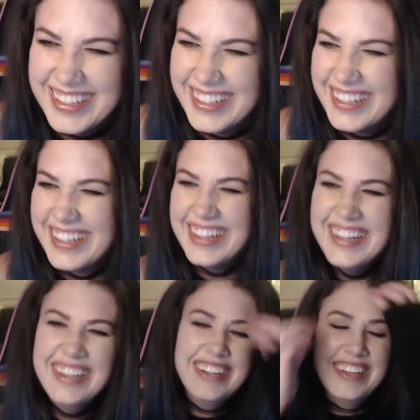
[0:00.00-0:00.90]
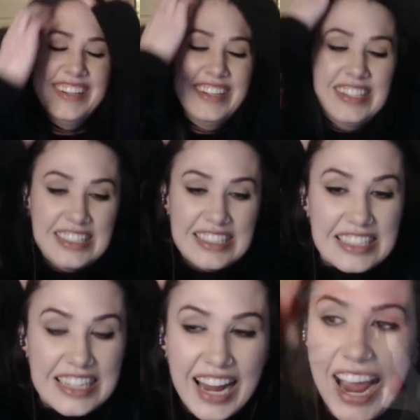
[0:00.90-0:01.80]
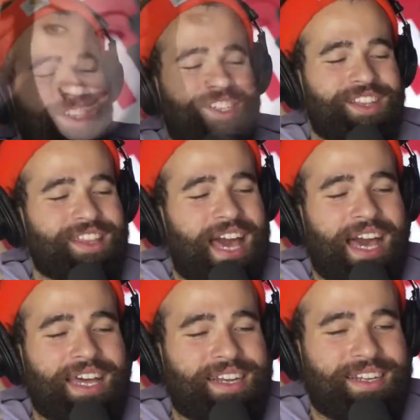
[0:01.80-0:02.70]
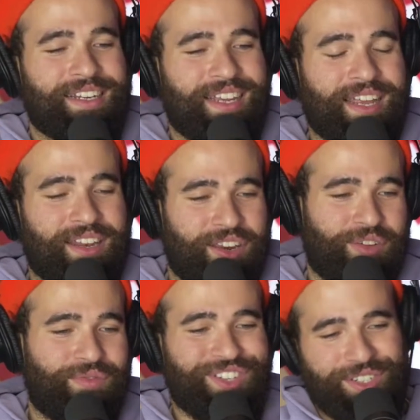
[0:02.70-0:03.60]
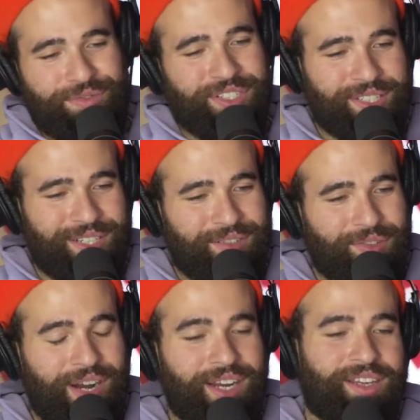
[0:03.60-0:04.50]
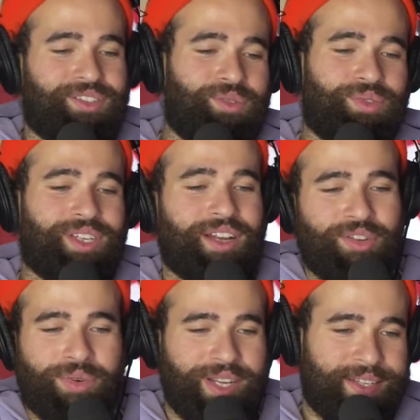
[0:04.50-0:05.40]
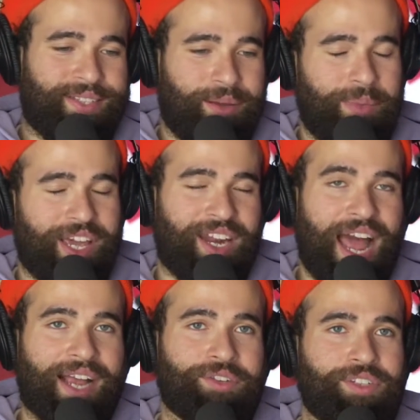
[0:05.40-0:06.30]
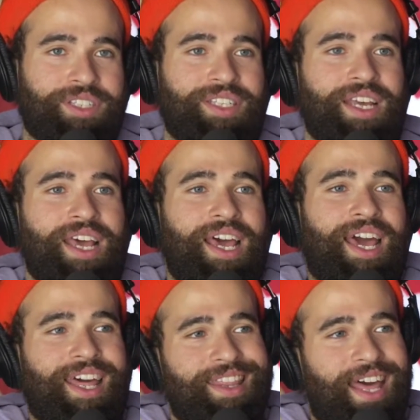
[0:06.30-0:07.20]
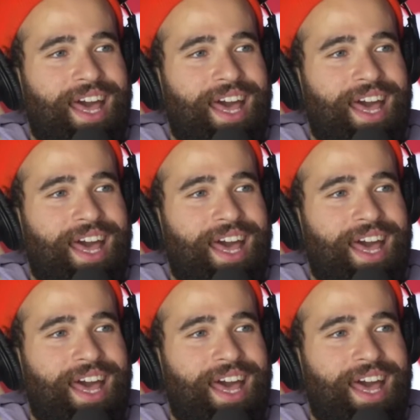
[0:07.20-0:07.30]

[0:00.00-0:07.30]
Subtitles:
I wanted to ask you earlier. You mentioned that in your vision for yourself, right? Because you said you were dead set up being an actress, and that